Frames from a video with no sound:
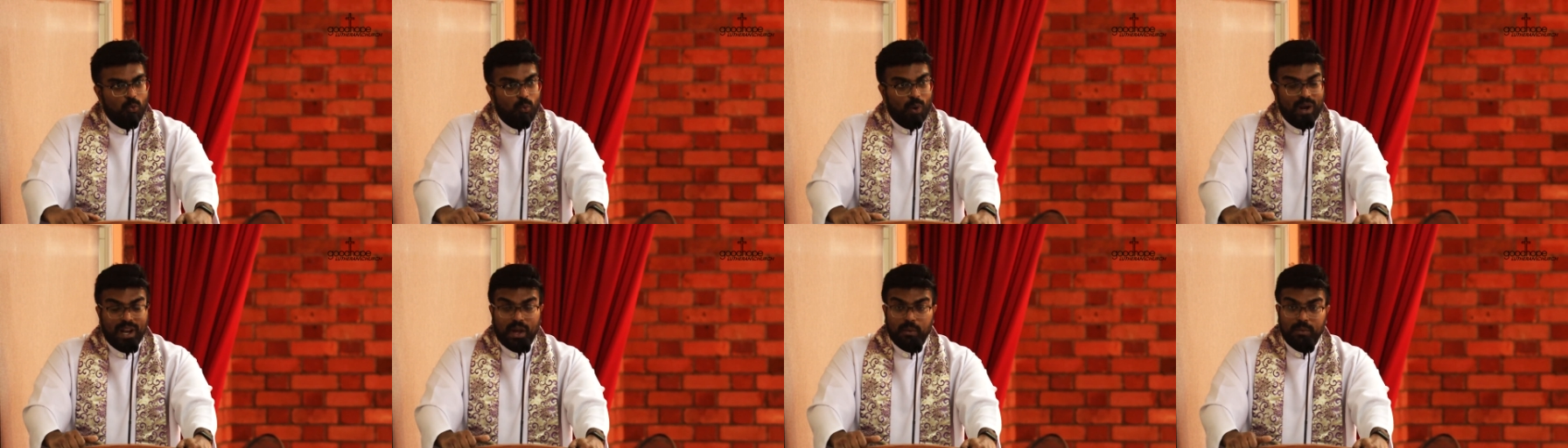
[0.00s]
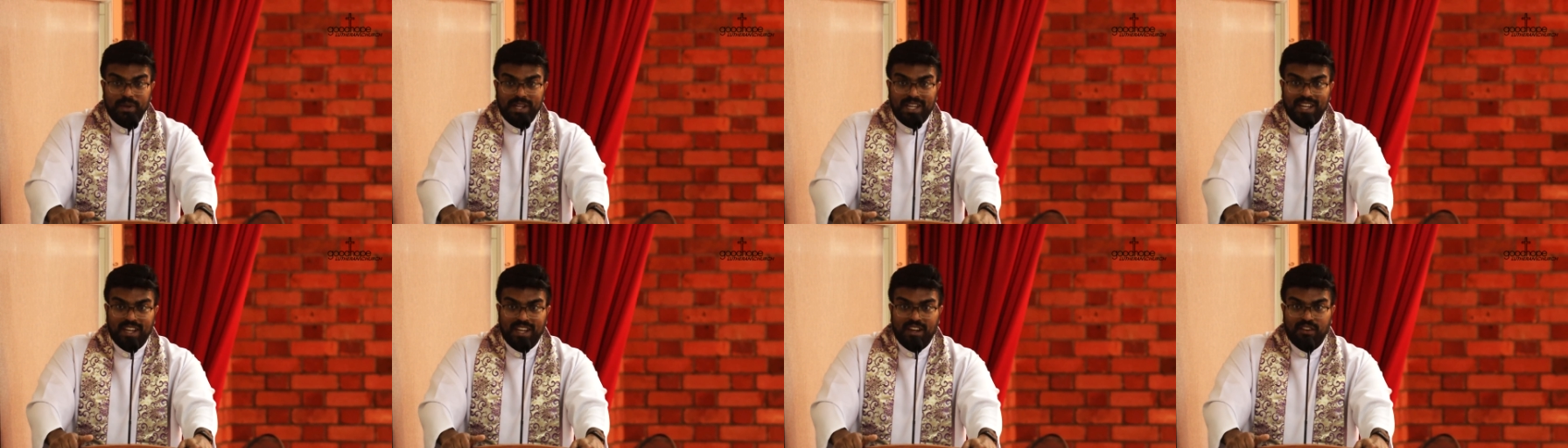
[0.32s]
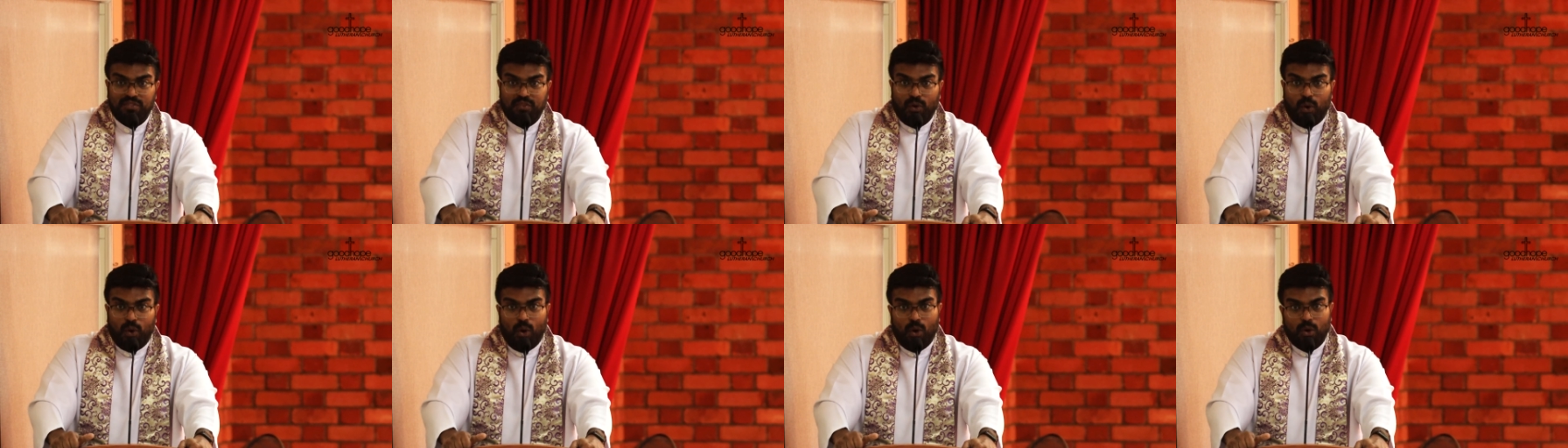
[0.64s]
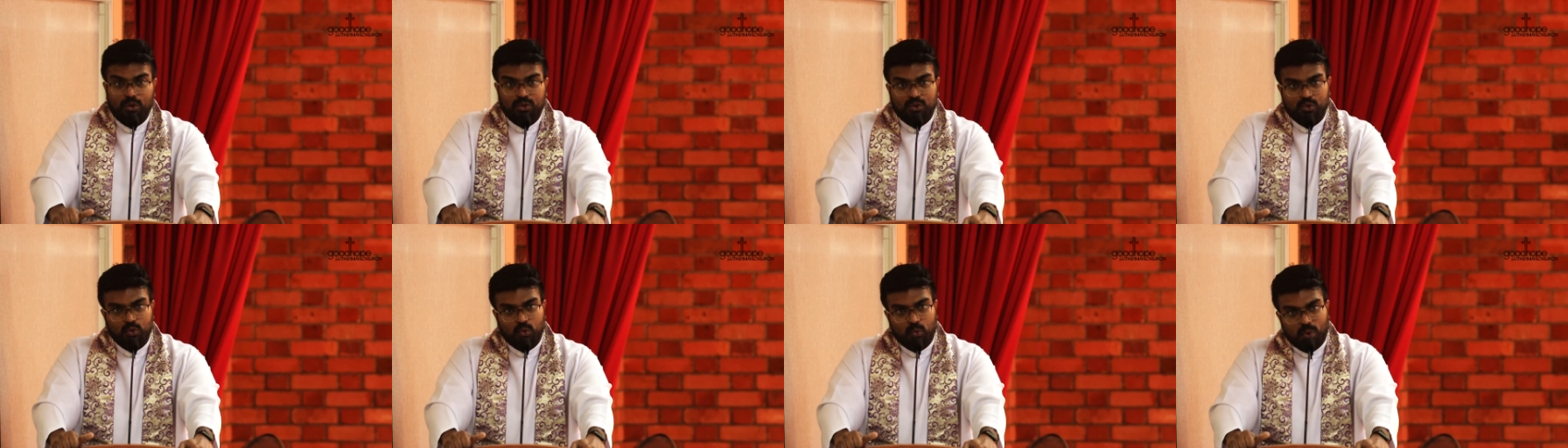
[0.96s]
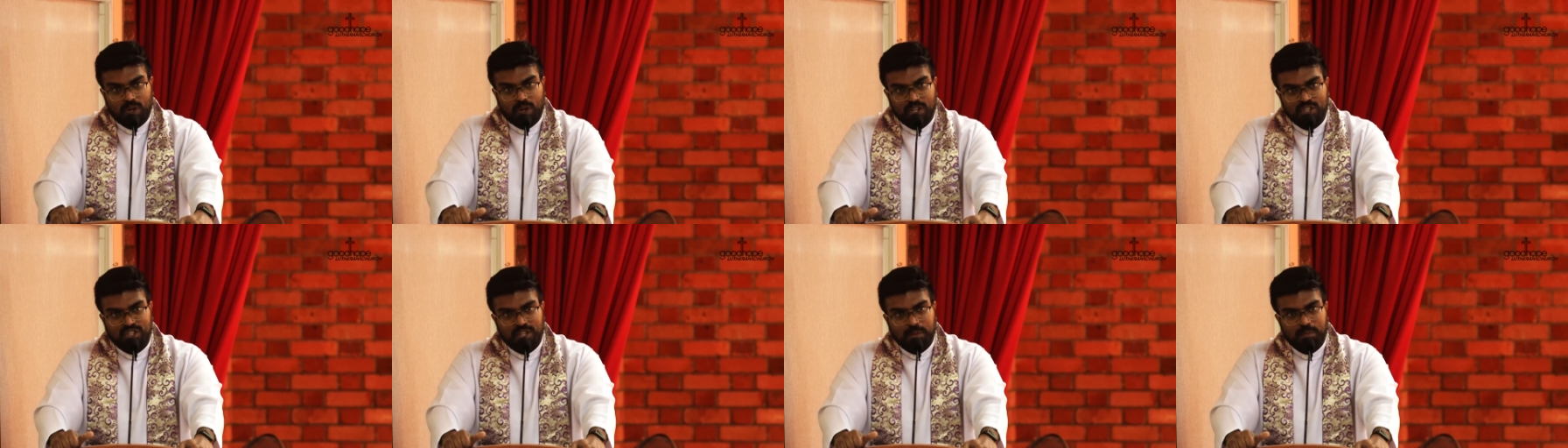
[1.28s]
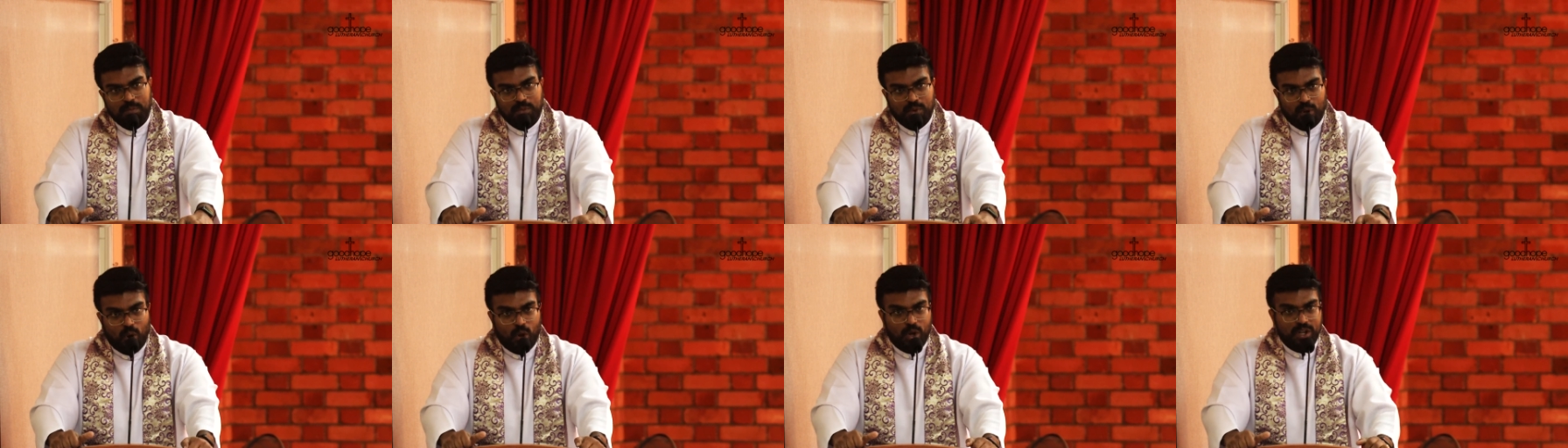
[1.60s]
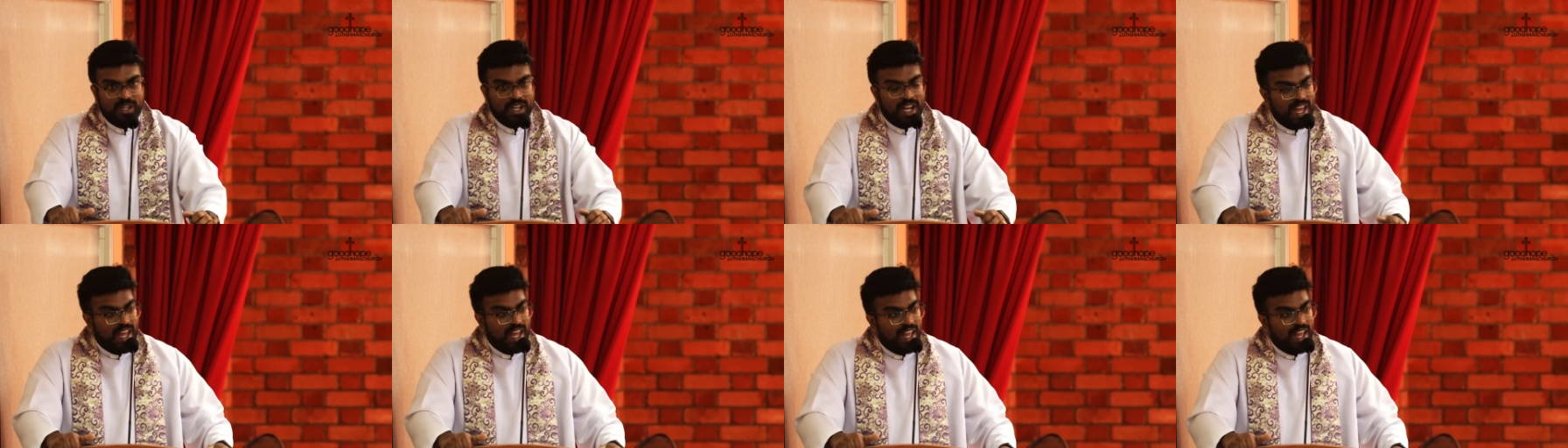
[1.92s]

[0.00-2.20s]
What are we here for? To worship God.